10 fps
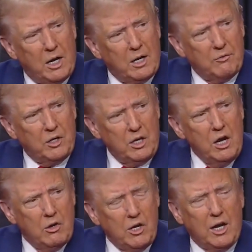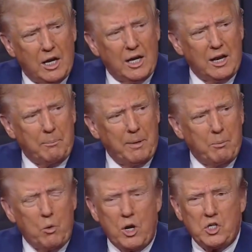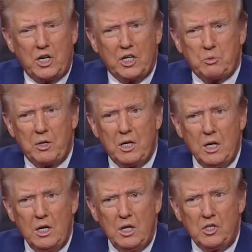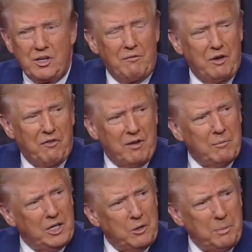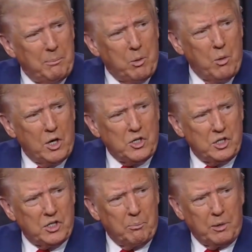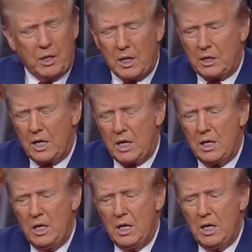I loved it. You got a lot of people watch. I guess we had 75 million people watching, something like that.